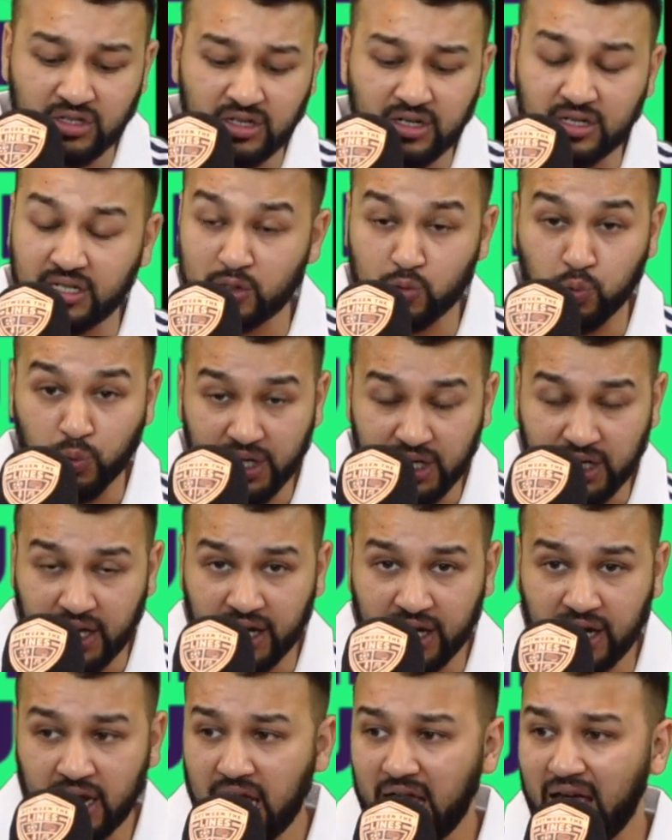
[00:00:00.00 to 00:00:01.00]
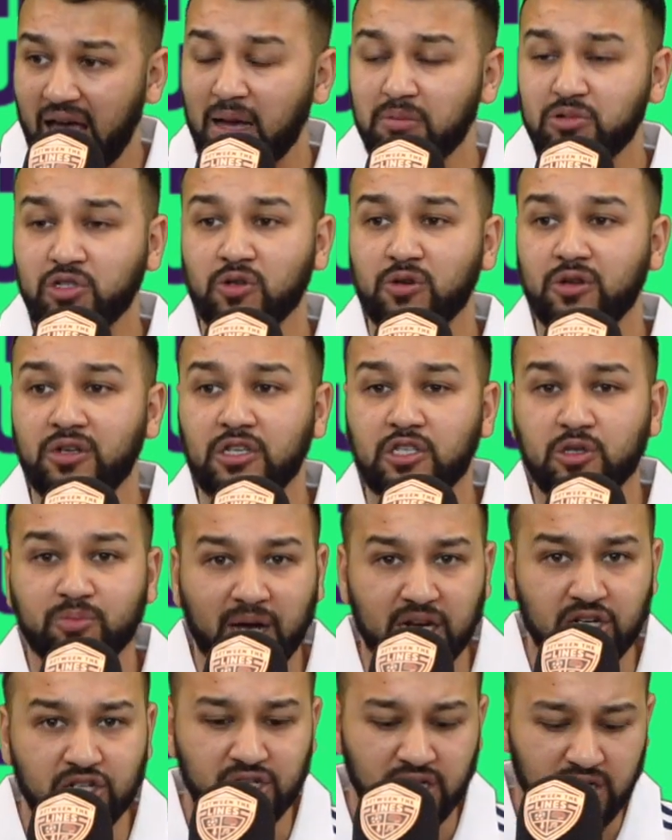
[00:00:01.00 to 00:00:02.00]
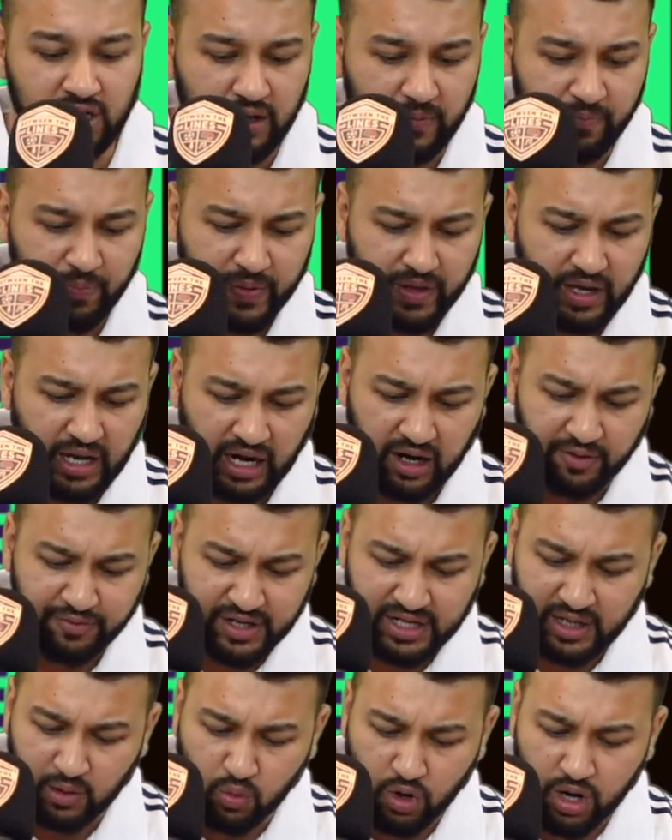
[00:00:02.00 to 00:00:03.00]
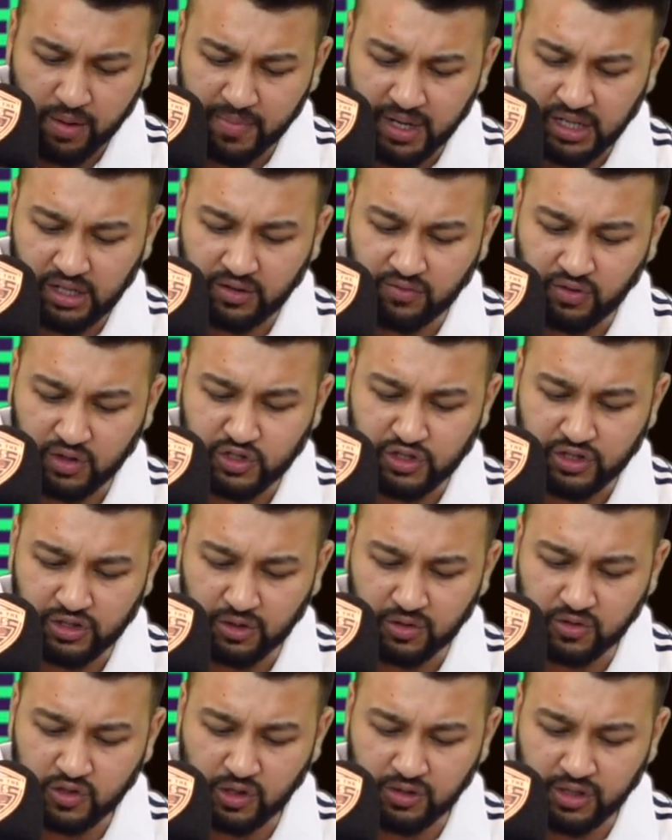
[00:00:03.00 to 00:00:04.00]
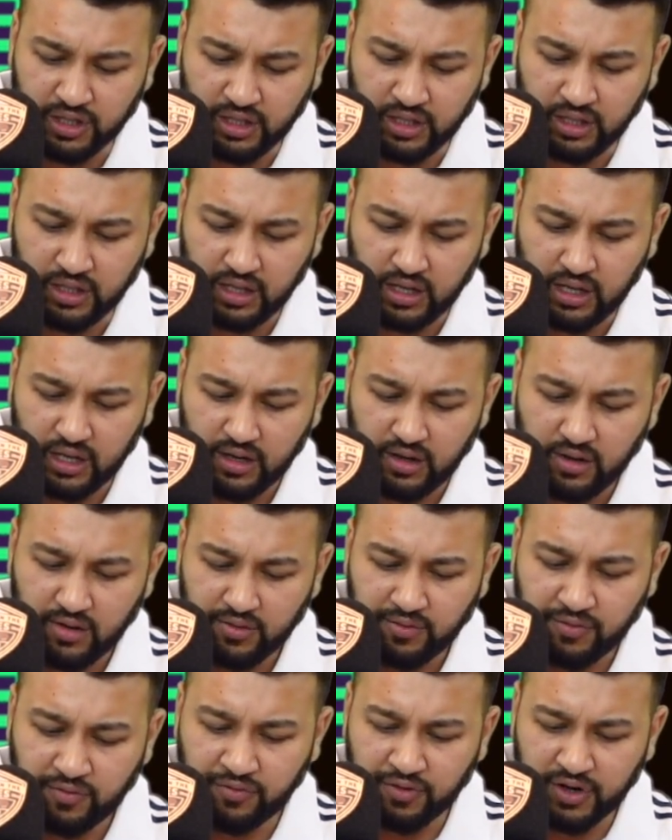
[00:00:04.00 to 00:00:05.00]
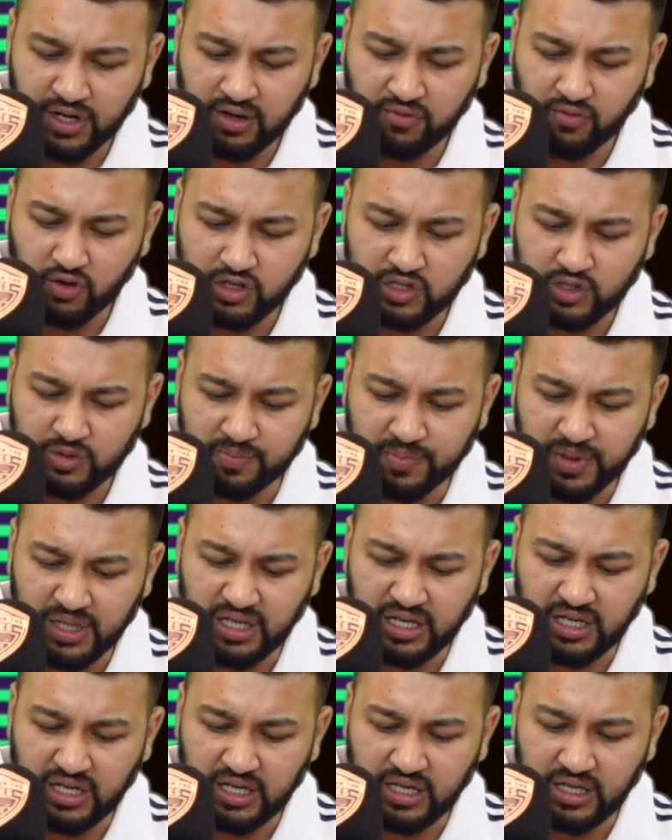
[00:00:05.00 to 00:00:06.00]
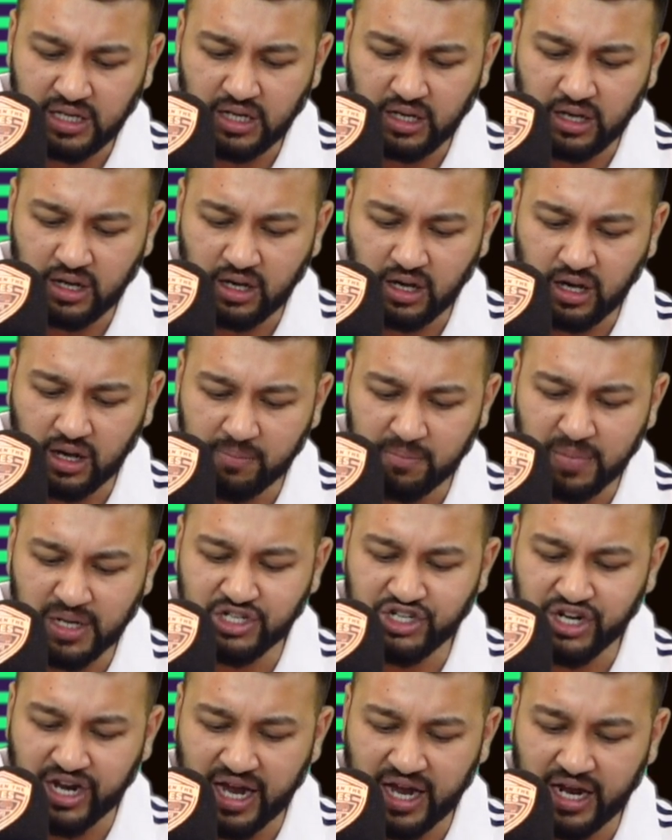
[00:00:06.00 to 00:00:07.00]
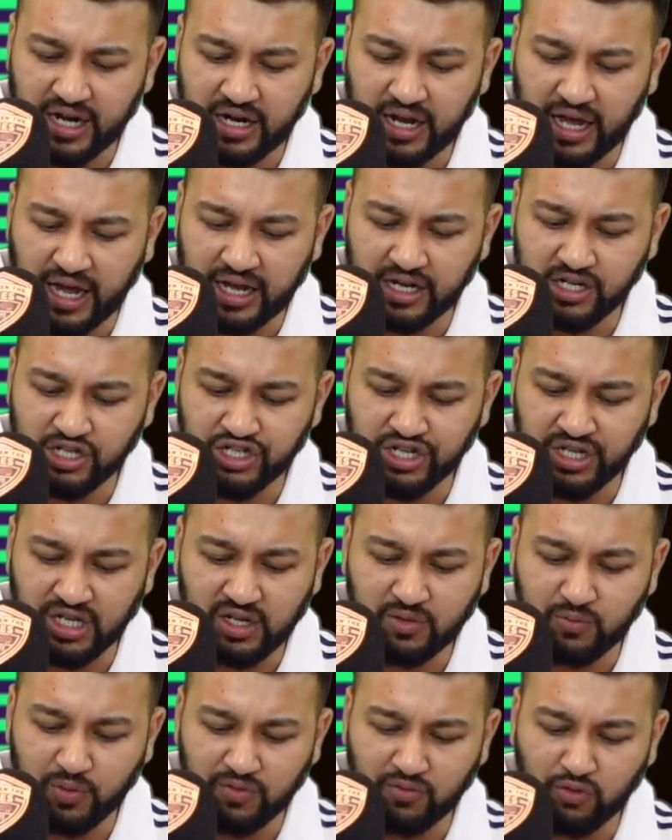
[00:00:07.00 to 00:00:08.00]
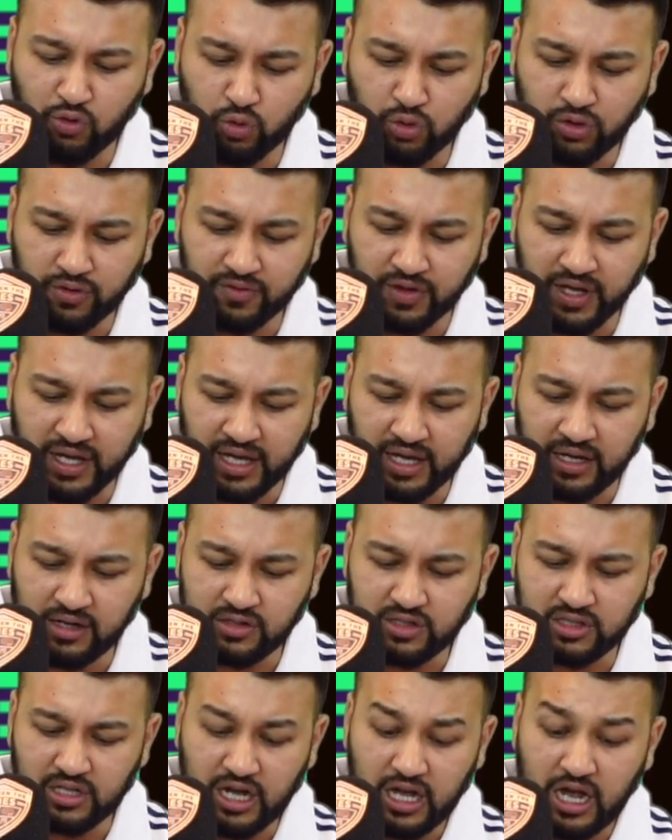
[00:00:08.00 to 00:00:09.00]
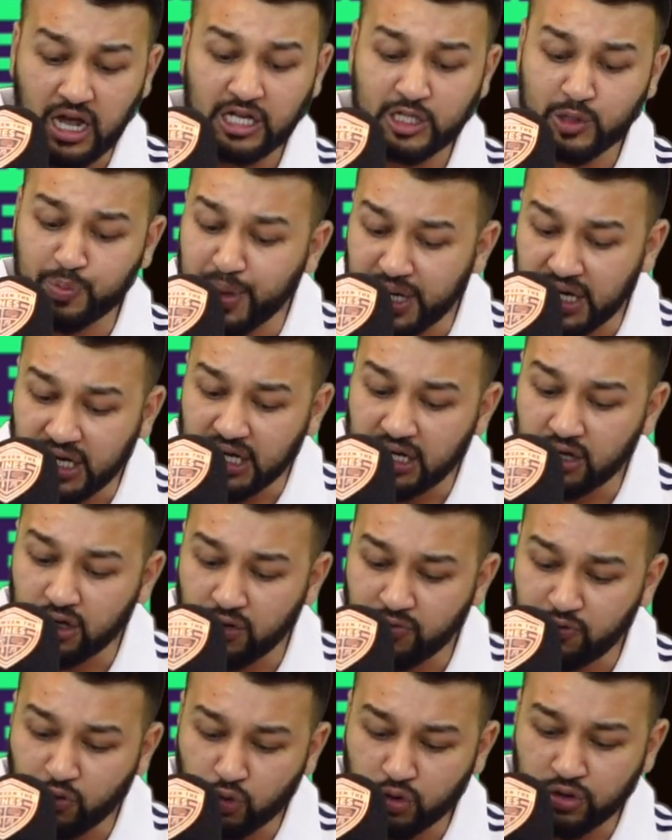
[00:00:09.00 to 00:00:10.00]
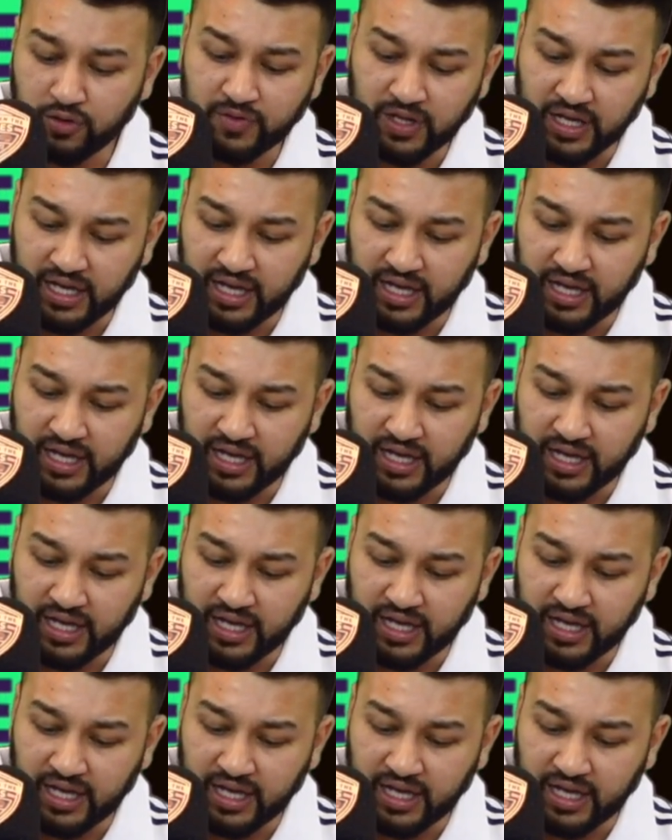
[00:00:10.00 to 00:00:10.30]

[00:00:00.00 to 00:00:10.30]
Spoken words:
this weekend, absolutely smashed it. And I think there weren't many of us, it was only 3 of us, me, Midjan and Jeeve with Lord of the Ings. Speaking of Lord of the